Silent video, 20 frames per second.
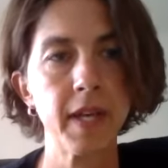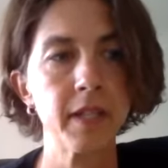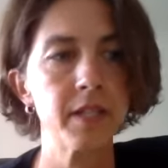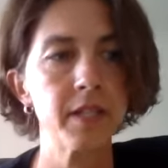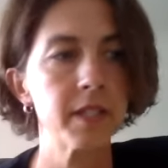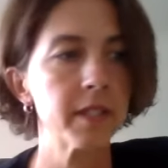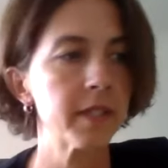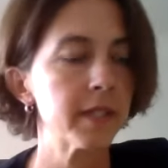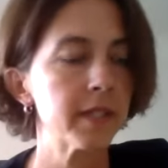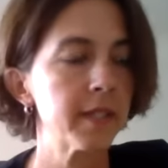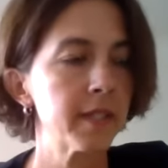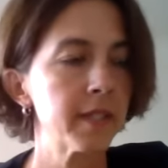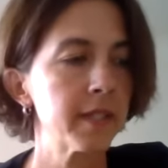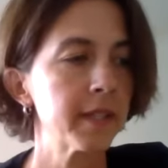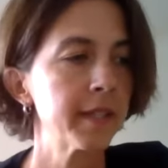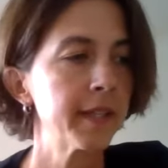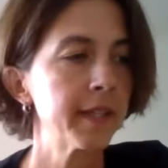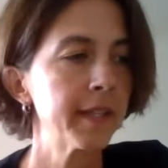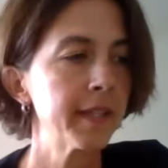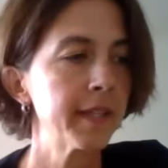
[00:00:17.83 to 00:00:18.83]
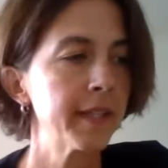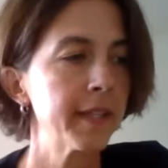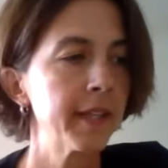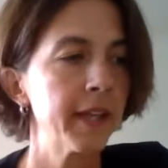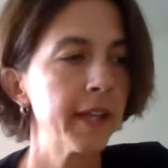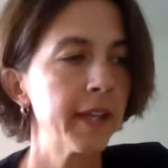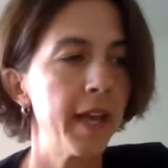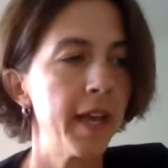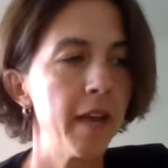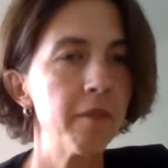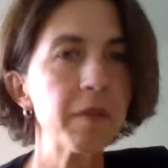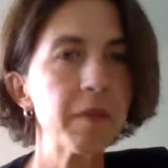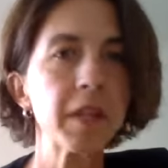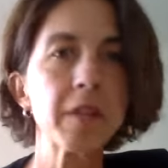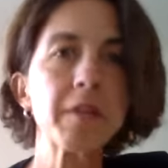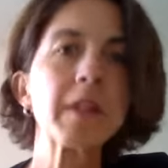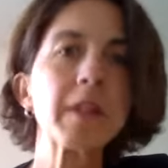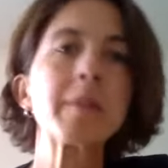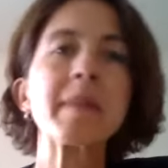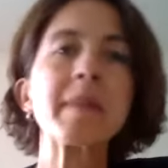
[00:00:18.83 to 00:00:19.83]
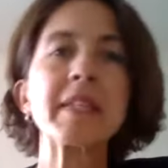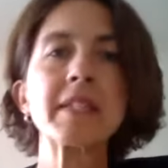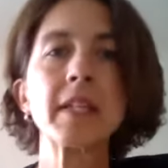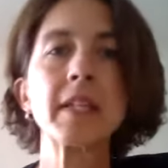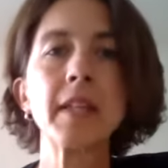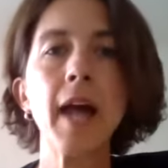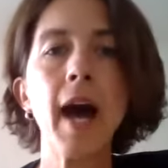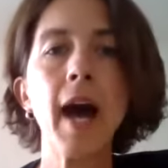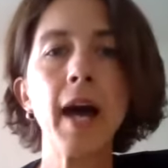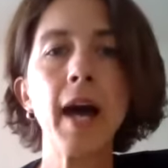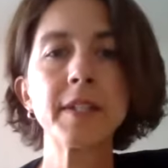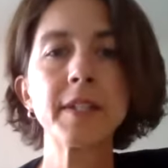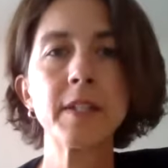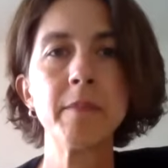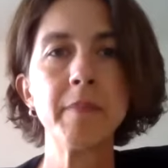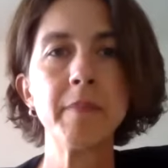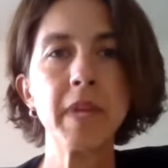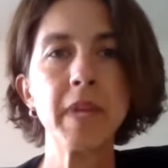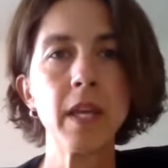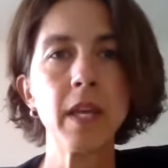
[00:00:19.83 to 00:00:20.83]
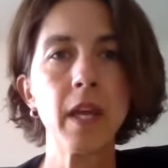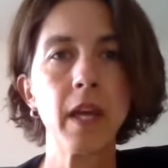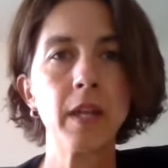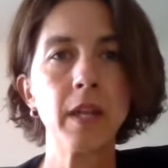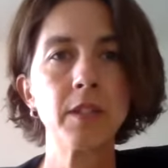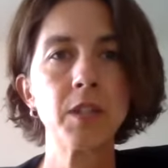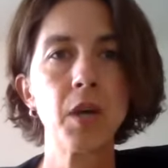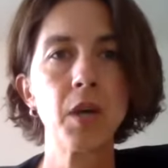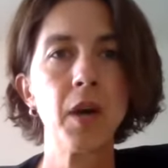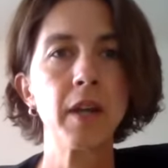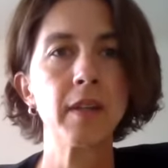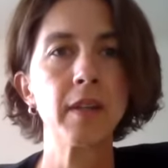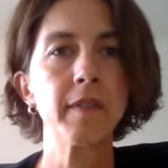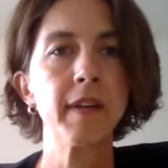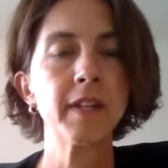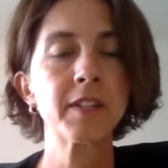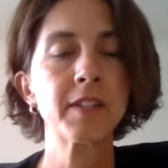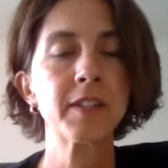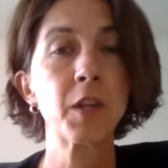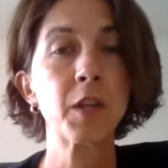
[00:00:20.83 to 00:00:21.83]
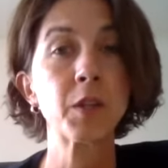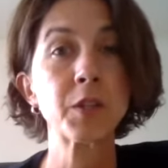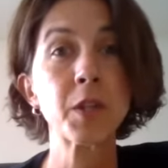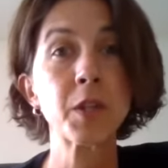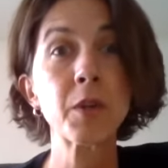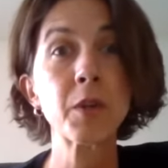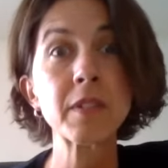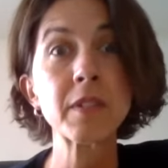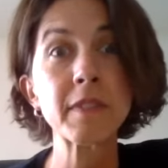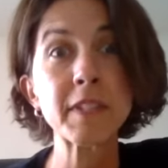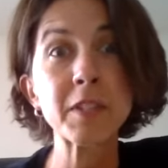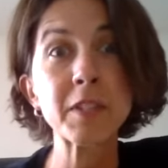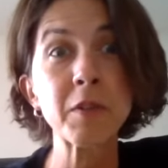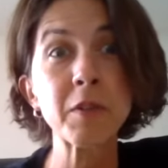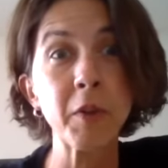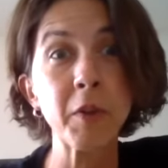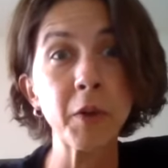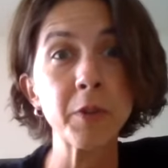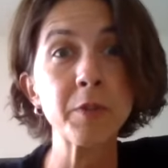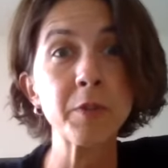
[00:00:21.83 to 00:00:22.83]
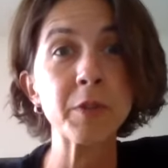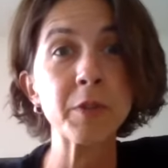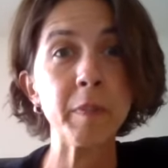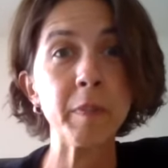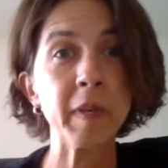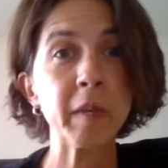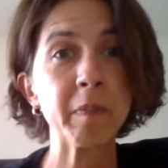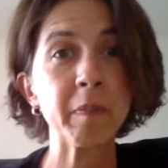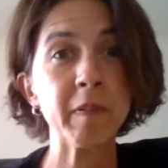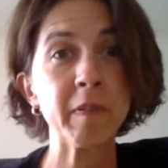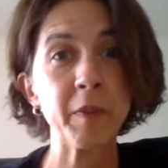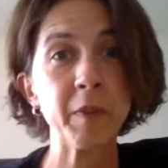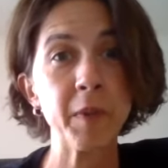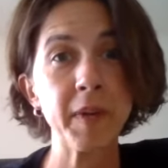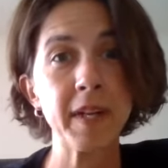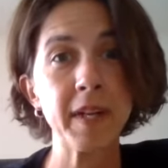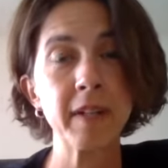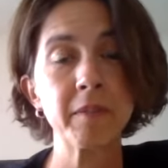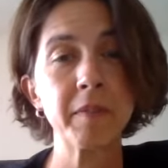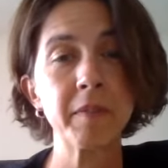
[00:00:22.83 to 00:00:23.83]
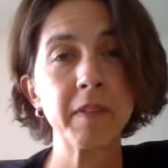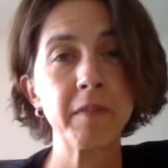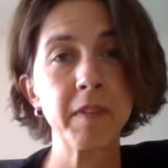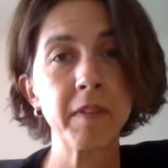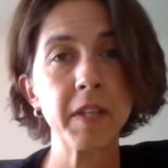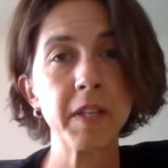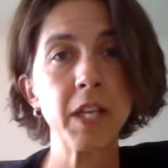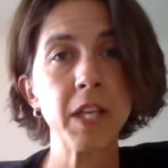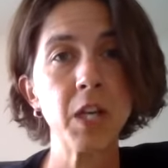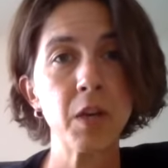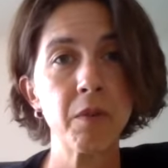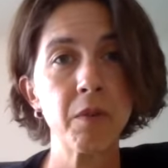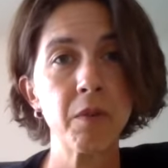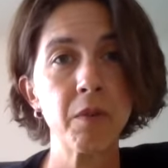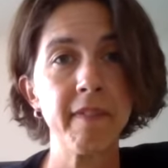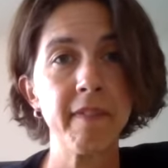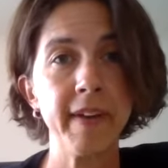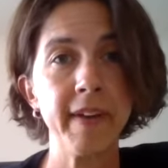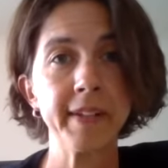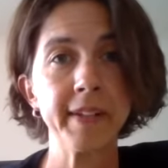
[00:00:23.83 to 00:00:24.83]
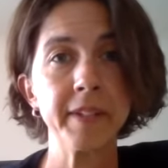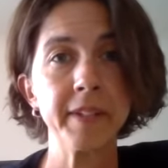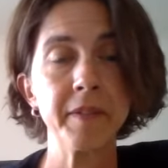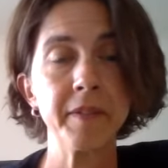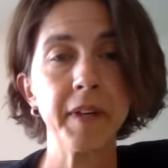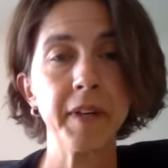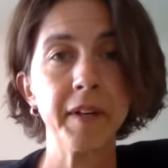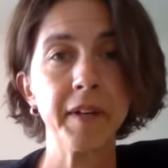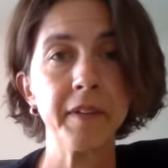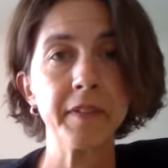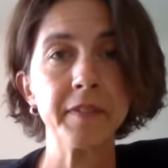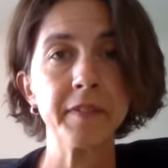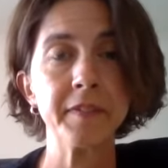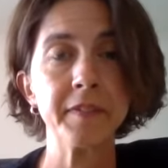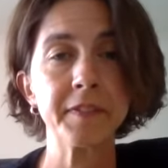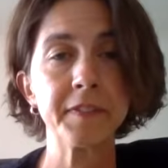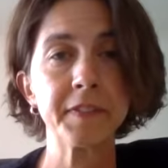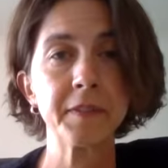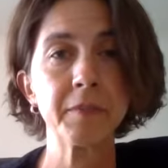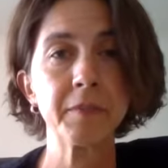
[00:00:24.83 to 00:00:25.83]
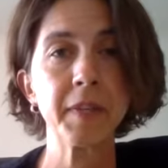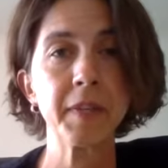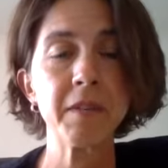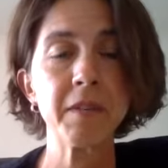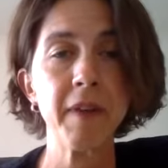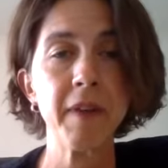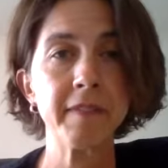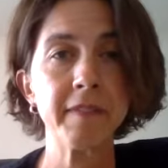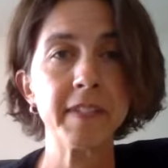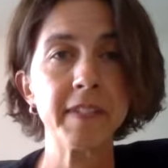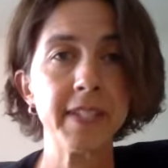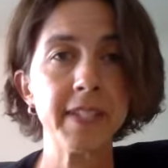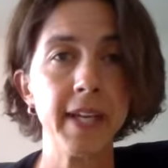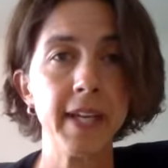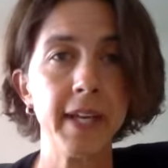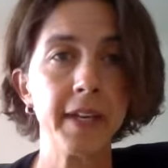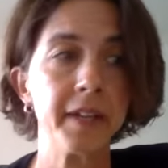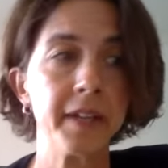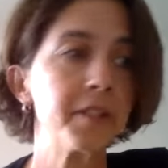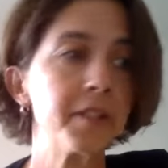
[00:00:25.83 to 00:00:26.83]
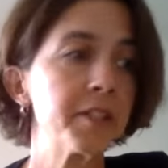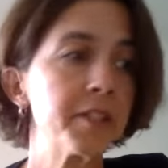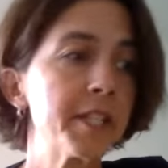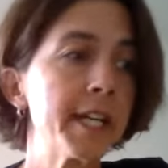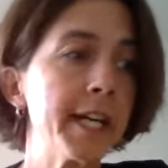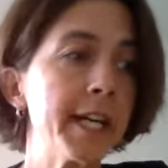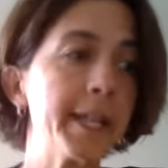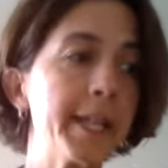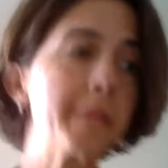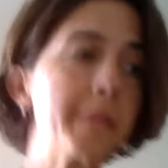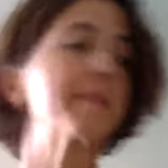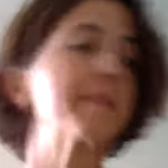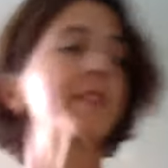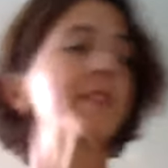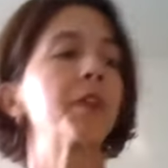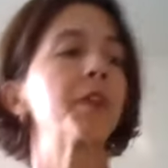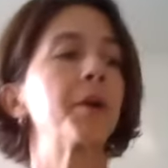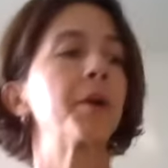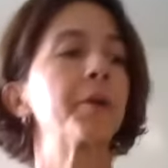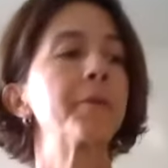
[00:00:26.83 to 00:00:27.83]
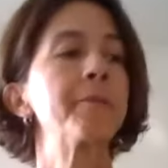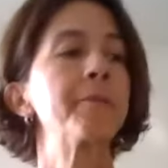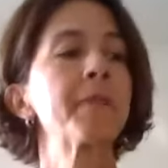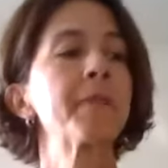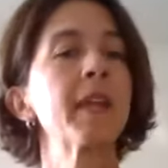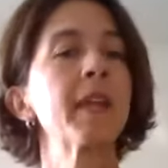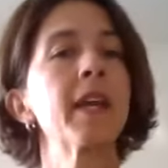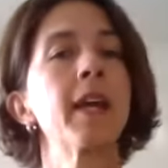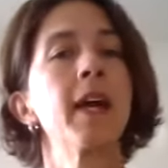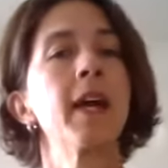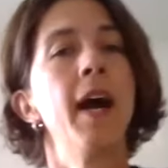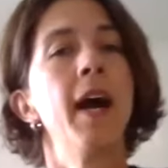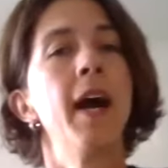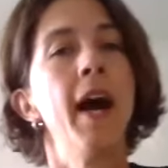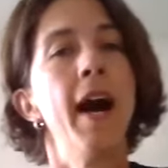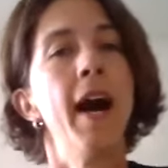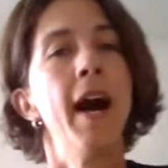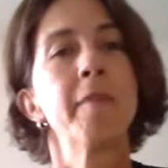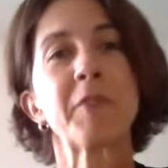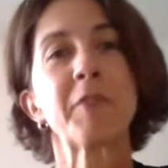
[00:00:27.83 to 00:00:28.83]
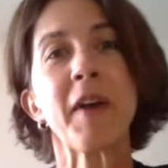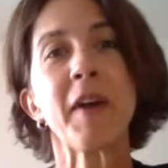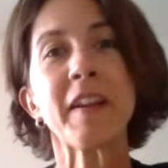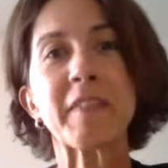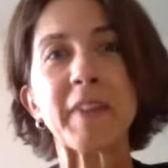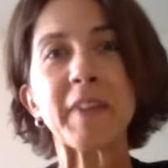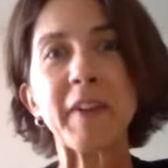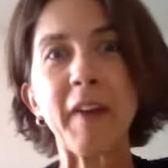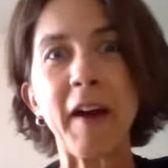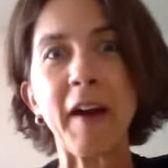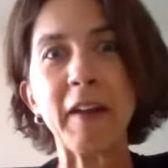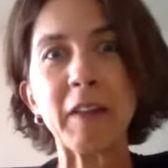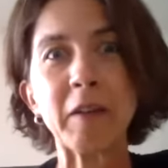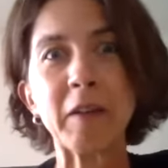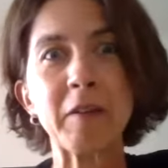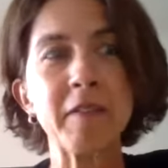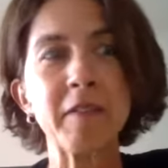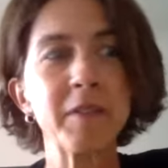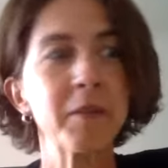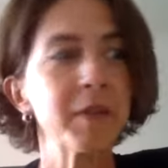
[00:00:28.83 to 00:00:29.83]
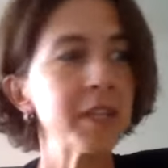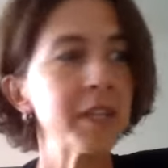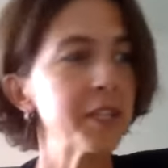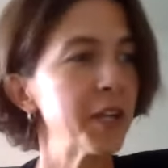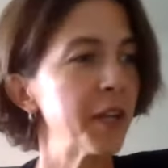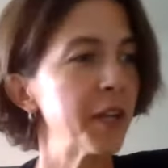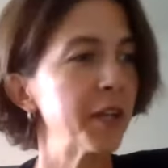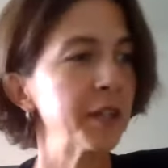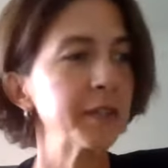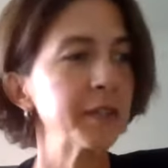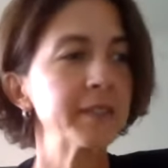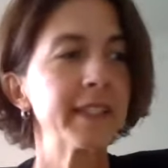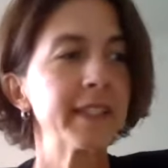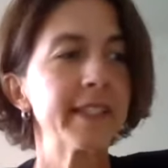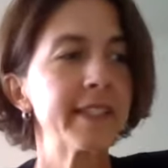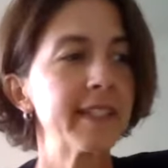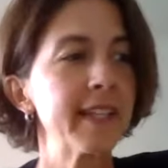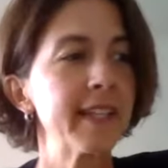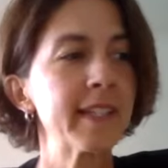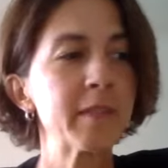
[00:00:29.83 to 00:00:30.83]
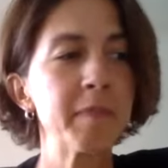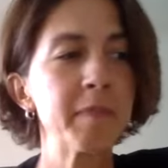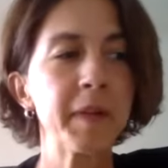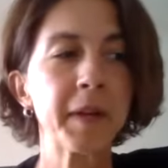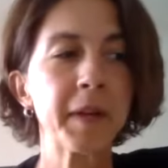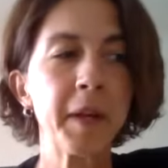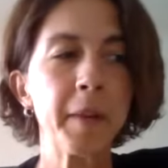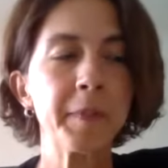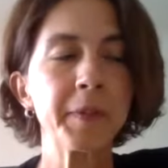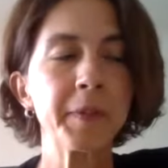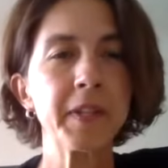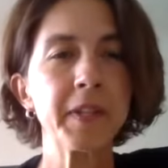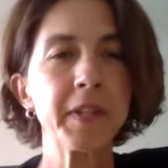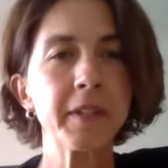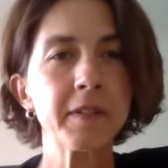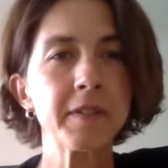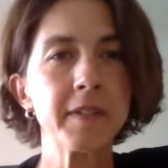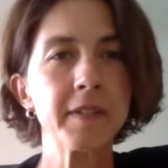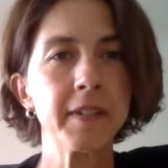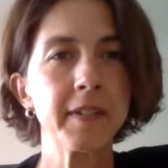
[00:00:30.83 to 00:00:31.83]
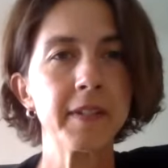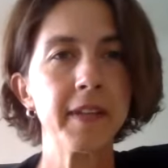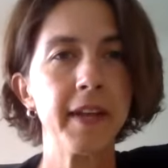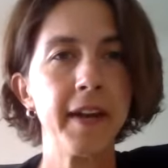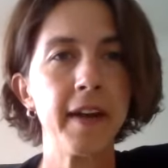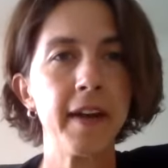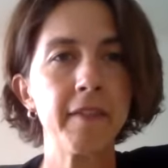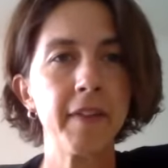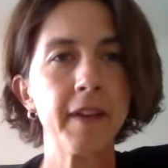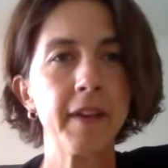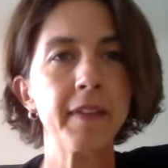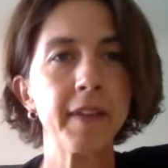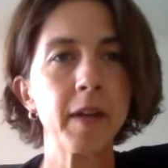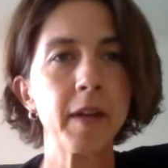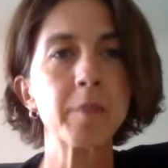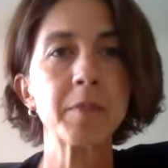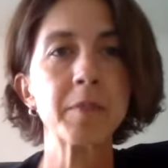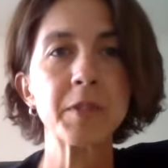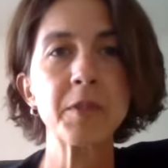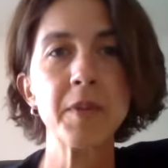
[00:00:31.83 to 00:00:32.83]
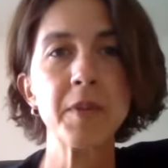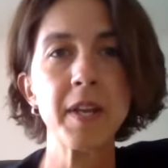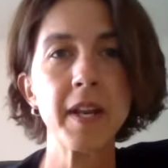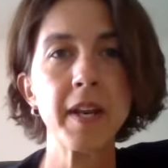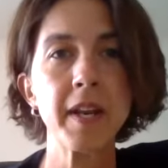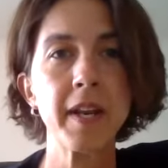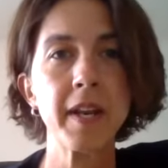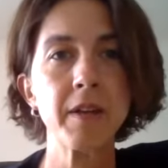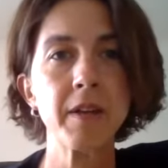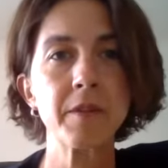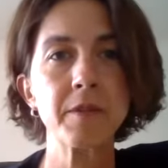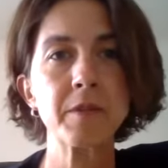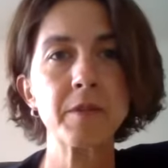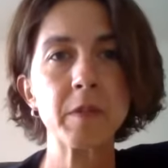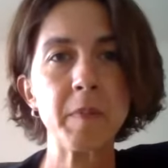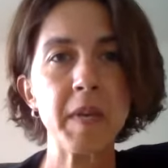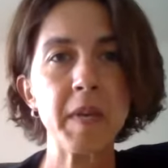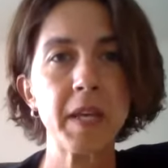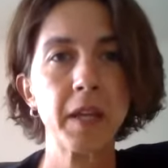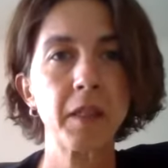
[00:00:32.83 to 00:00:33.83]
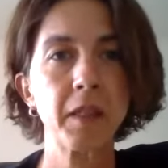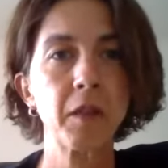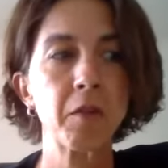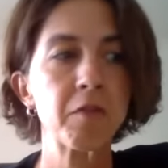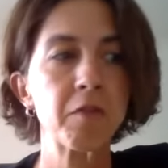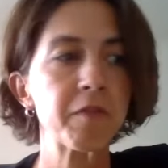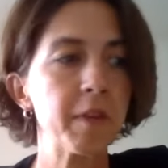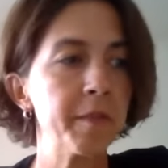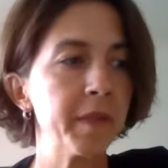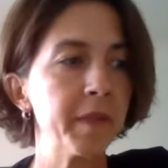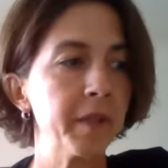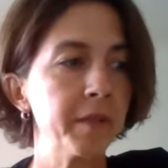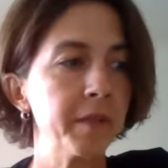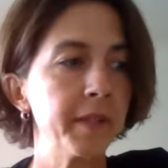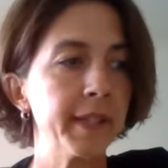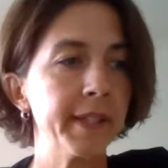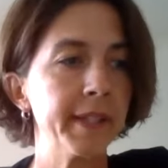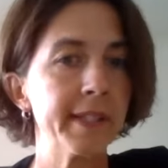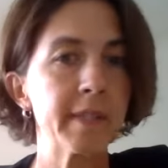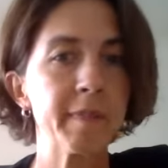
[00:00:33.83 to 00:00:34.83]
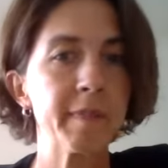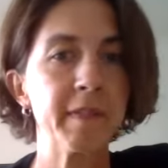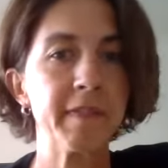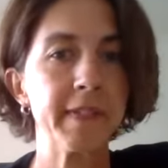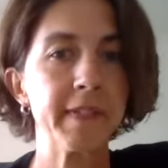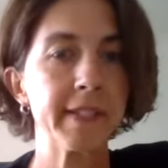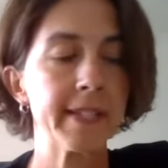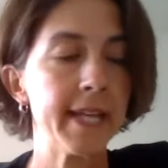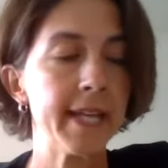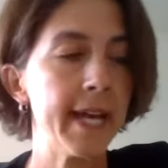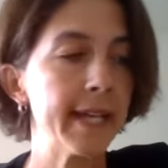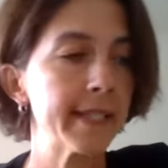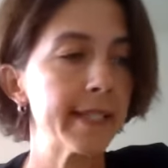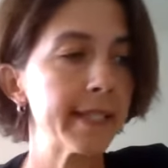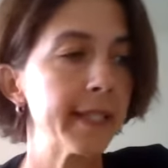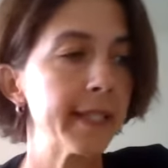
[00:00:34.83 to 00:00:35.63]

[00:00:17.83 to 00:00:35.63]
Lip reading: It really, really means a lot to me and to all of us. To those of us who have heard you speak before, we really know the value of what you have to say and your time. So I've been trying to figure out how long we've known each other. It's been a couple years, and I've had the opportunity to hear you speak and learn from you, and it's been fantastic.